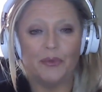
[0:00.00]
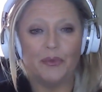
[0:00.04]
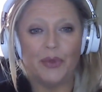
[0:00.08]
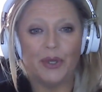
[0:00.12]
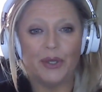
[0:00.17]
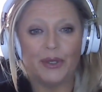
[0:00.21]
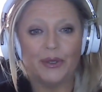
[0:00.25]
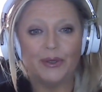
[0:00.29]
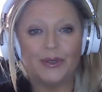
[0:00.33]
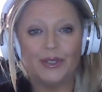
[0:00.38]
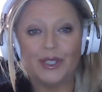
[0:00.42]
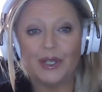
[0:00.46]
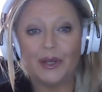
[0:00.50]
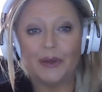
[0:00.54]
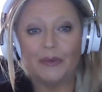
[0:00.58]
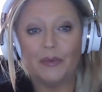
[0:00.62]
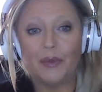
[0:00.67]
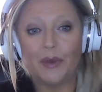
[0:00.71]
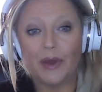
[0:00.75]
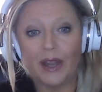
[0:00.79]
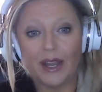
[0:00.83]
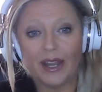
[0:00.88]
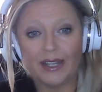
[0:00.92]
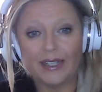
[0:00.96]
build a
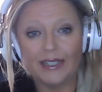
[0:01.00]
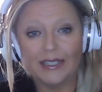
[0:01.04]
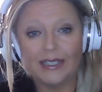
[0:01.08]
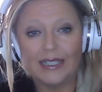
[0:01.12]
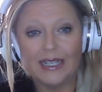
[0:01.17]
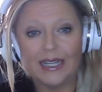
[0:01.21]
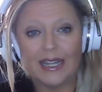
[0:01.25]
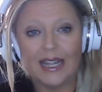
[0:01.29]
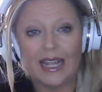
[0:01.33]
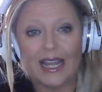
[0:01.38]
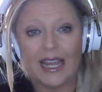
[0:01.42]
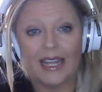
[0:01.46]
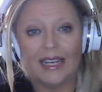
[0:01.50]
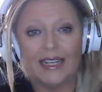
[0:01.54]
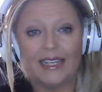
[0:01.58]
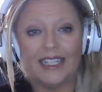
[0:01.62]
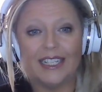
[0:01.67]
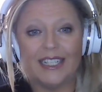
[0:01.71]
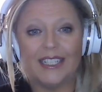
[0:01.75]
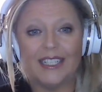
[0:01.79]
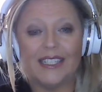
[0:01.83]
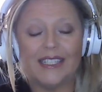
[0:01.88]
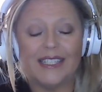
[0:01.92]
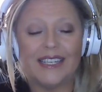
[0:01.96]
bond that
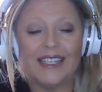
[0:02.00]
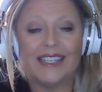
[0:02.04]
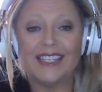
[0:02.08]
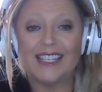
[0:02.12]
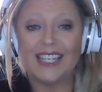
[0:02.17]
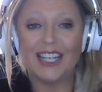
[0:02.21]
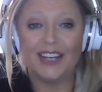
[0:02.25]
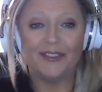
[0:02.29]
is sent